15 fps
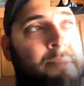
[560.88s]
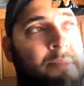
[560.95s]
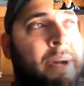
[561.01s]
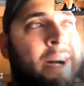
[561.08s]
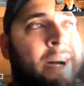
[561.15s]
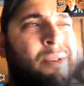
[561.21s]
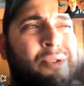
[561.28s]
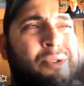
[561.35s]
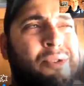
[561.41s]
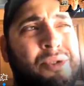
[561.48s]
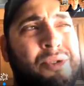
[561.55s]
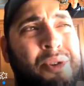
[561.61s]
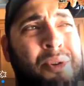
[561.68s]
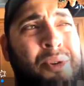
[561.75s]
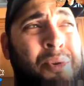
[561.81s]
was
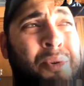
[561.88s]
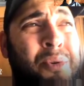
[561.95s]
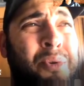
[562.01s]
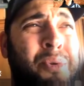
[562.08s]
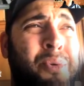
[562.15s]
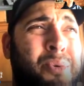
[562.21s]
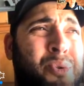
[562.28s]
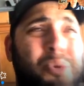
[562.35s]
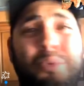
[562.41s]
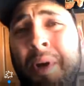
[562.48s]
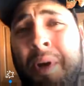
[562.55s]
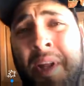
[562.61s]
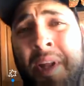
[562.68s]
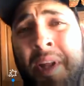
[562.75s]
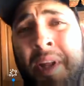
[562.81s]
about
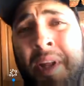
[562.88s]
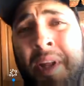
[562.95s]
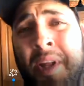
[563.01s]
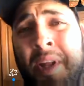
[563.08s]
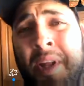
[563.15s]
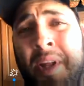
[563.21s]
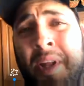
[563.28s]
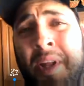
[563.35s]
$2.20 a gallon.